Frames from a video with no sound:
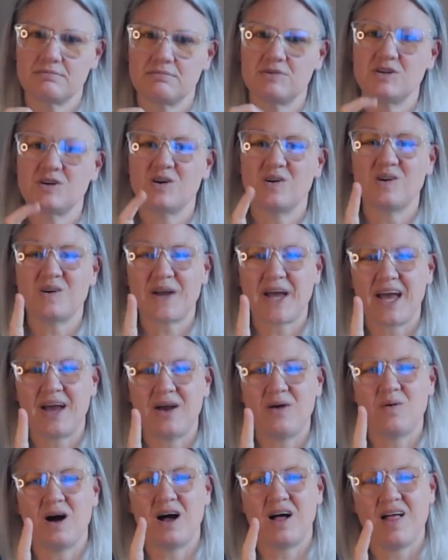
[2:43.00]
You go,
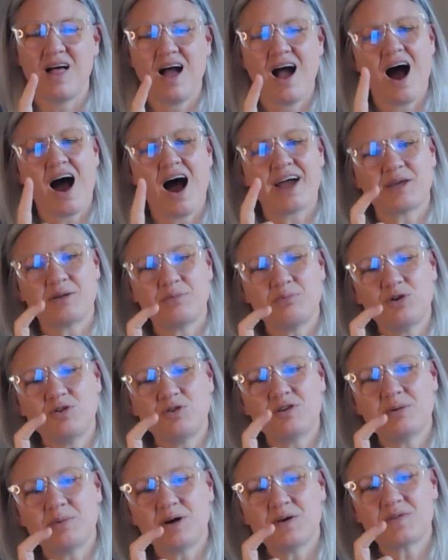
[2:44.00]
okay, well, I can move
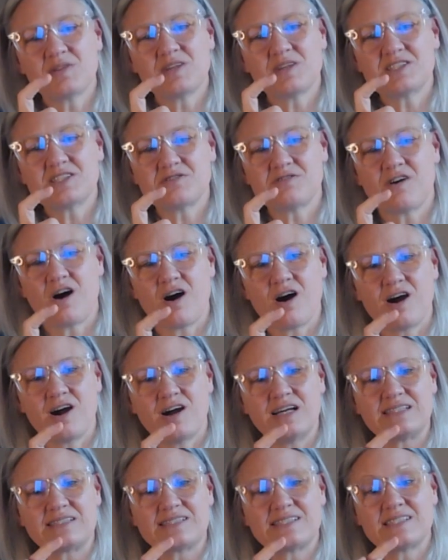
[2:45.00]
it about this far.
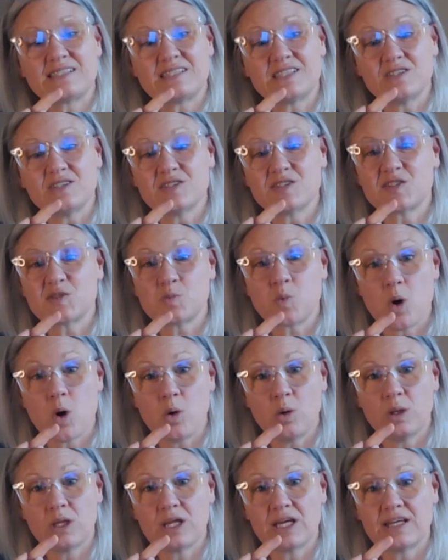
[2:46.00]
It's still
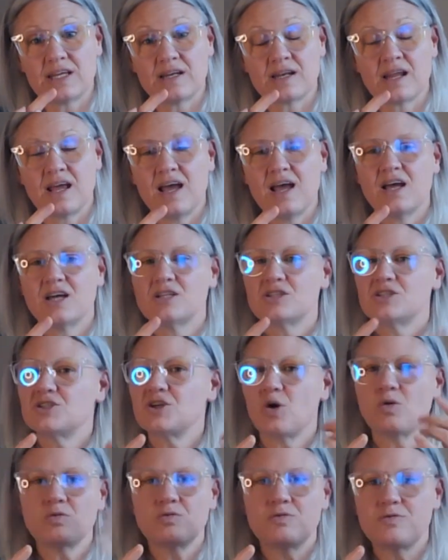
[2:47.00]
swollen.
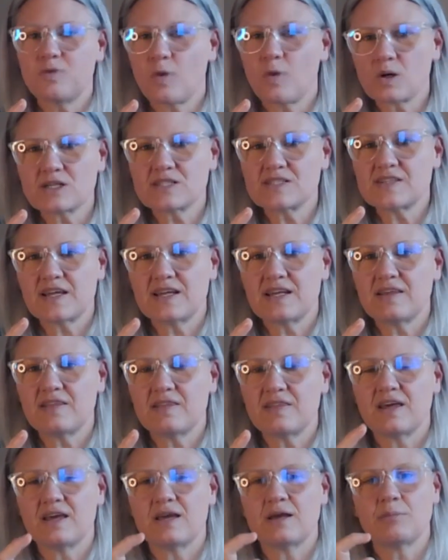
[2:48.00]
Don't force
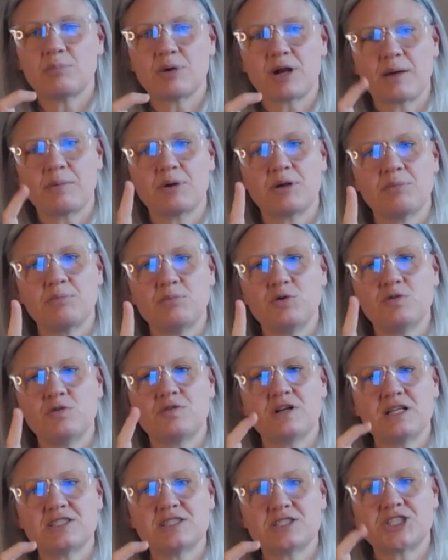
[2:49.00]
anything, but I'm going to move
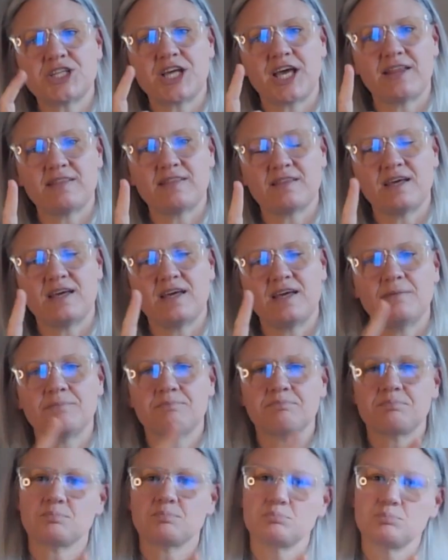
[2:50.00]
it
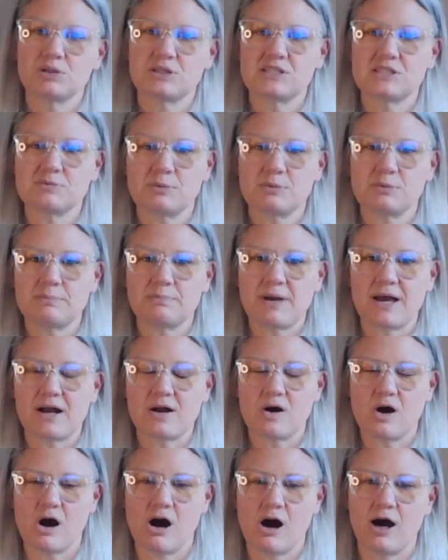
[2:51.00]
gently, put the splint
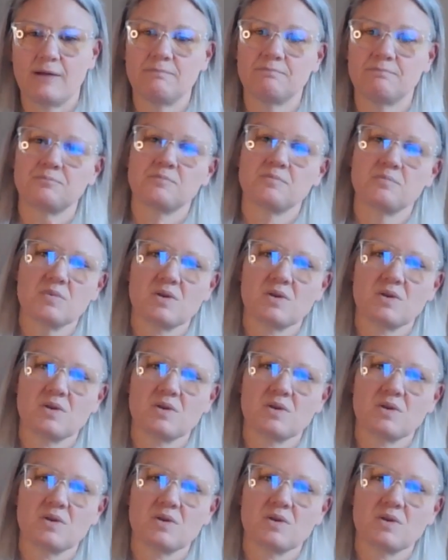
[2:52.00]
back on.